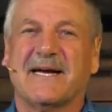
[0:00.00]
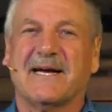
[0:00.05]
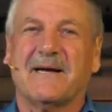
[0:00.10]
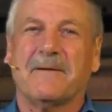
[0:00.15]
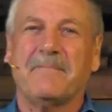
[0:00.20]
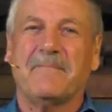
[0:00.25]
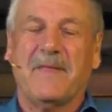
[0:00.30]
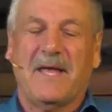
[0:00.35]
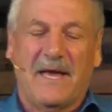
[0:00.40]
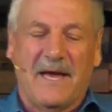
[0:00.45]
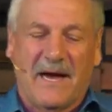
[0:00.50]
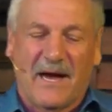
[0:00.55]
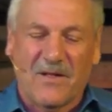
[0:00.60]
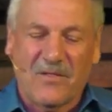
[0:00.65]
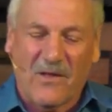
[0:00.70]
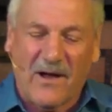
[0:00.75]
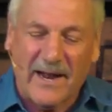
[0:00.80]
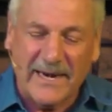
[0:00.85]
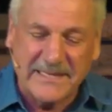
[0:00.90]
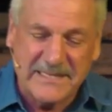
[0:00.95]
um, a
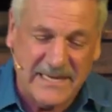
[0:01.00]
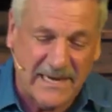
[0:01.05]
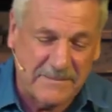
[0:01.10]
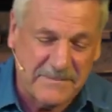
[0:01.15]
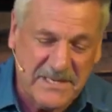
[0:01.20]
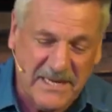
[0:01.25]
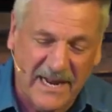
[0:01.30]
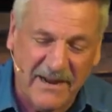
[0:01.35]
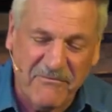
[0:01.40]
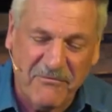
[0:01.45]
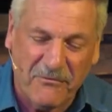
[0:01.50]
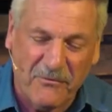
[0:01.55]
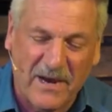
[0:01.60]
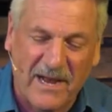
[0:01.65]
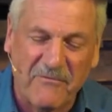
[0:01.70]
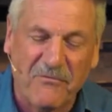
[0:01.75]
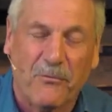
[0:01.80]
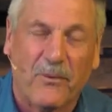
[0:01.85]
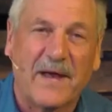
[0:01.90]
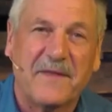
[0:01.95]
lot of times, and I've,
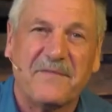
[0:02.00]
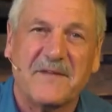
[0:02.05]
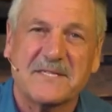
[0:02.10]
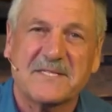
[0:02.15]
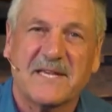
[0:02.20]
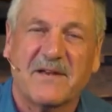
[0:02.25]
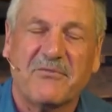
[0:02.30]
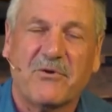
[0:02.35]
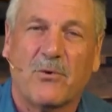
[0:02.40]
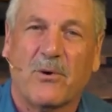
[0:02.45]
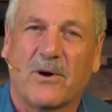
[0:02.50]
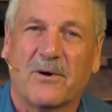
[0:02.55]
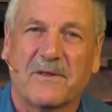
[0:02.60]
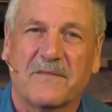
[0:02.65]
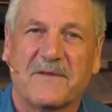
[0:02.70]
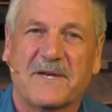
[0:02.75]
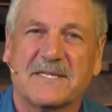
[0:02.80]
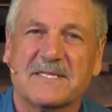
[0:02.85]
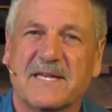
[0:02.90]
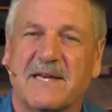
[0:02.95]
I've read this, I've
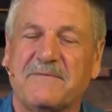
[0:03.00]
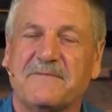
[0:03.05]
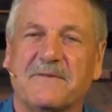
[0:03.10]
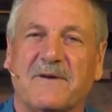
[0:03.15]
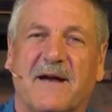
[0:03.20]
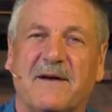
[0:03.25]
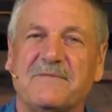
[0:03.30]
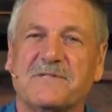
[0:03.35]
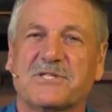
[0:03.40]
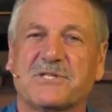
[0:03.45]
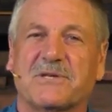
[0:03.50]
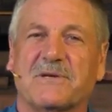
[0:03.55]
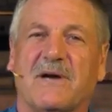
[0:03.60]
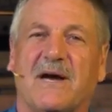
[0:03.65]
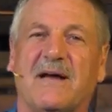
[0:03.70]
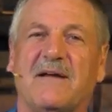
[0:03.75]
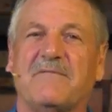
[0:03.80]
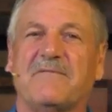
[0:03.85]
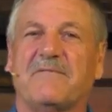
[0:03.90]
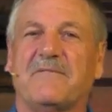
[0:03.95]
quoted this, I've, I've,
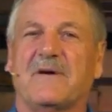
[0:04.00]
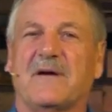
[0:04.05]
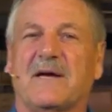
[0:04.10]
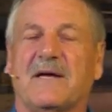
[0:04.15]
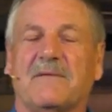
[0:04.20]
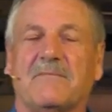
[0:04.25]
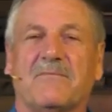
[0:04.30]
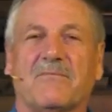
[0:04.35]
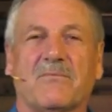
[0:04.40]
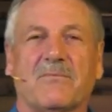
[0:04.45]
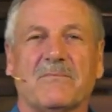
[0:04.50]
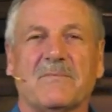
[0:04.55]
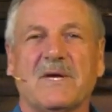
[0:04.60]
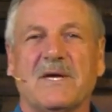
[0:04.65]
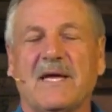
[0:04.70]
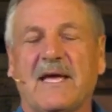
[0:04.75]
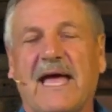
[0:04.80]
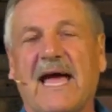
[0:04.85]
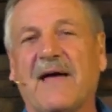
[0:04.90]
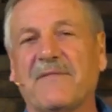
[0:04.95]
I've uh,
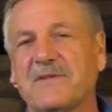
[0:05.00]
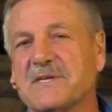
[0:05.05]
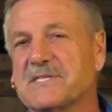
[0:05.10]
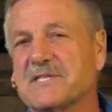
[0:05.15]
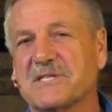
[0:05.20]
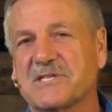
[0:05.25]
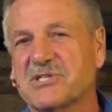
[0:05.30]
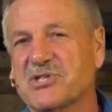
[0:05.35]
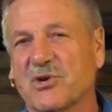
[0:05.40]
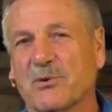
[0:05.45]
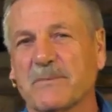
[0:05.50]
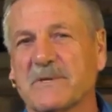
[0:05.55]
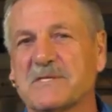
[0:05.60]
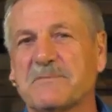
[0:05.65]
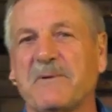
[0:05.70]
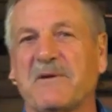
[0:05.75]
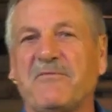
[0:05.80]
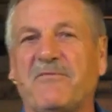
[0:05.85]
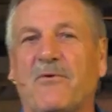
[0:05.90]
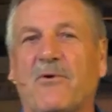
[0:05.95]
had this in
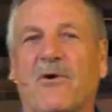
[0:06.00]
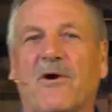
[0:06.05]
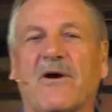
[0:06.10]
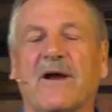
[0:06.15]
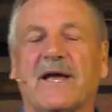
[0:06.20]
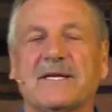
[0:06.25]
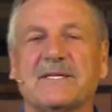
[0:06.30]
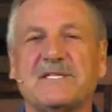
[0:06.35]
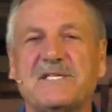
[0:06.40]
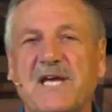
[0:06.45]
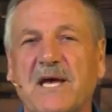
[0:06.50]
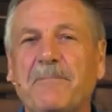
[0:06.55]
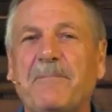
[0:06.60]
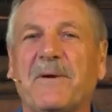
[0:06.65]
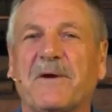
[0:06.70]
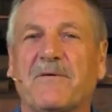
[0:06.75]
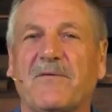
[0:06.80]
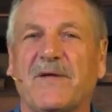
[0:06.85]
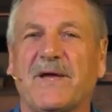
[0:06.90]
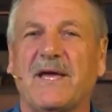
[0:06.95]
sermons before, and
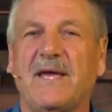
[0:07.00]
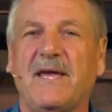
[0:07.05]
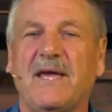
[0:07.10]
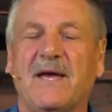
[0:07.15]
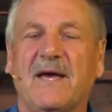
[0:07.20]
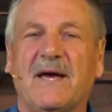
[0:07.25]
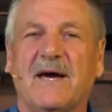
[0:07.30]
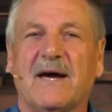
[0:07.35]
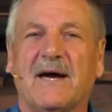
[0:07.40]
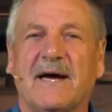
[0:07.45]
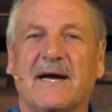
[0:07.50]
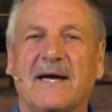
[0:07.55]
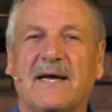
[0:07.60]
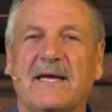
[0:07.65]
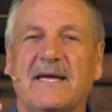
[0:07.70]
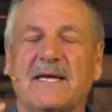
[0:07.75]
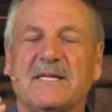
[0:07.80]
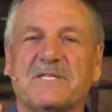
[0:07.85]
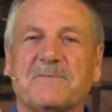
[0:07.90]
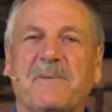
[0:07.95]
typically uh,
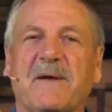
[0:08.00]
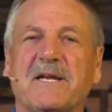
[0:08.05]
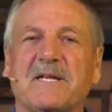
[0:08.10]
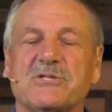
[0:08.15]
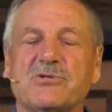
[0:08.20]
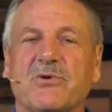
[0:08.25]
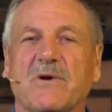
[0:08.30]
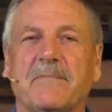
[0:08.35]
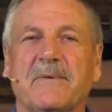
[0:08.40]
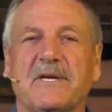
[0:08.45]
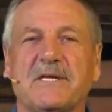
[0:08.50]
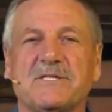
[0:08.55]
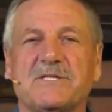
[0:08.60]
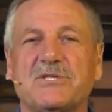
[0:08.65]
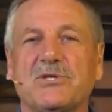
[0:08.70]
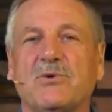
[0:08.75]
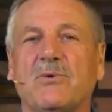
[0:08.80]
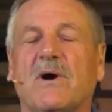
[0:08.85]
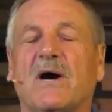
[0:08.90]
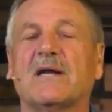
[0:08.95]
it's been attributed
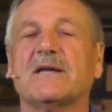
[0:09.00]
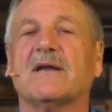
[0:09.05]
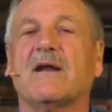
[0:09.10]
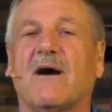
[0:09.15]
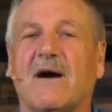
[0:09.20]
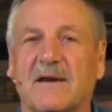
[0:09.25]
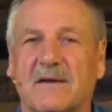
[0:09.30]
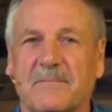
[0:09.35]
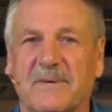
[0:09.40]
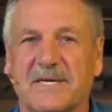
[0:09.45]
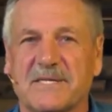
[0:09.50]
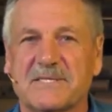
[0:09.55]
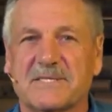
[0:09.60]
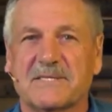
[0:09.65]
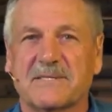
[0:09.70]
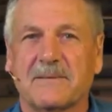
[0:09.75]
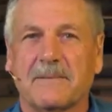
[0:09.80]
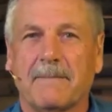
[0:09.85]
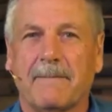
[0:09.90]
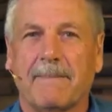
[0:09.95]
to
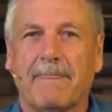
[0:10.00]
Anonymous.